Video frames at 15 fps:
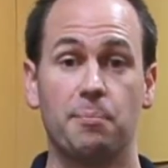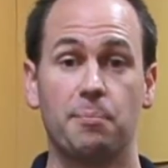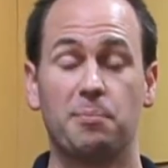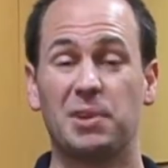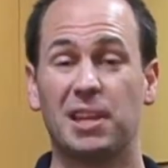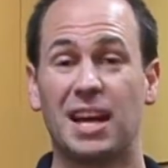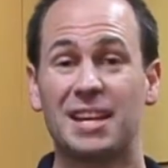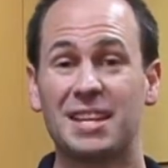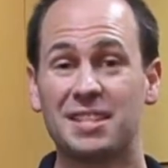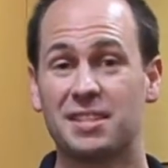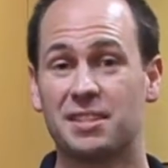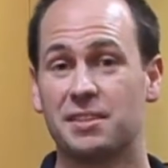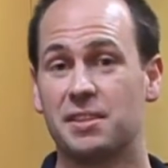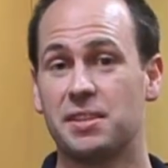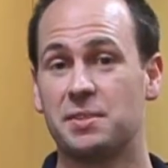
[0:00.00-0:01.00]

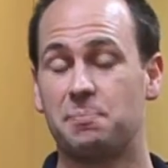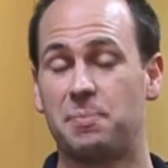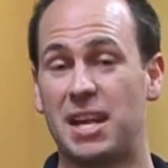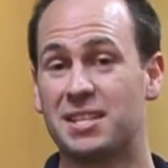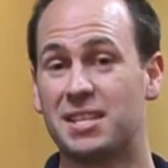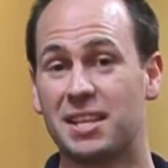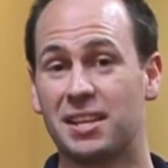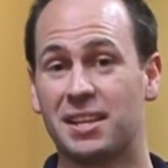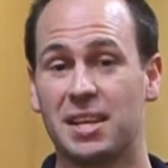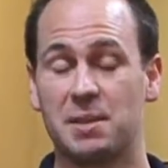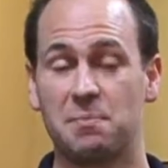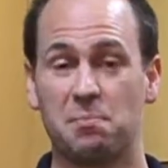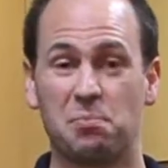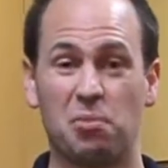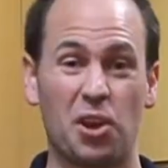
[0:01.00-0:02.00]
Pilates is basically
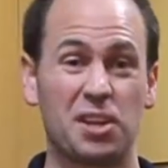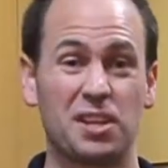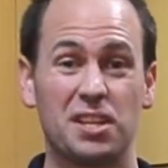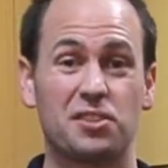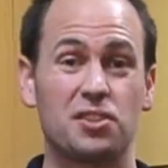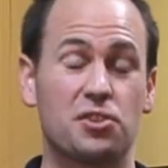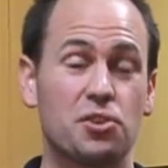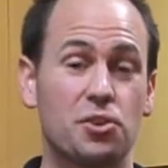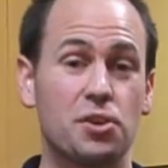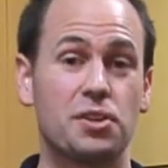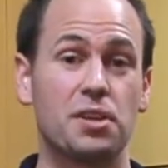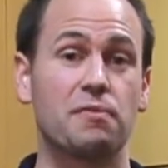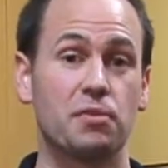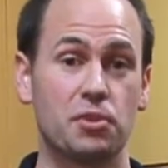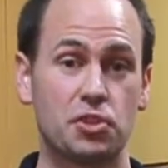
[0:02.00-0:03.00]
broken into two
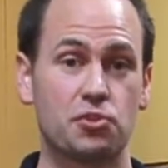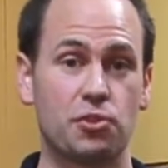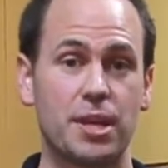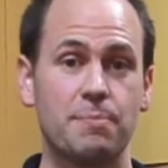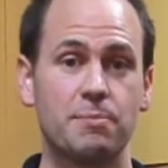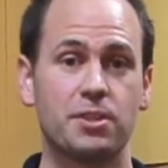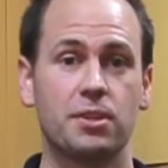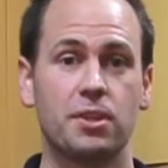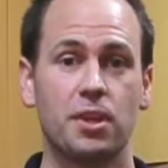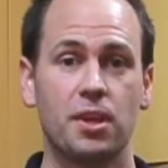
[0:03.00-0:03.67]
different streams.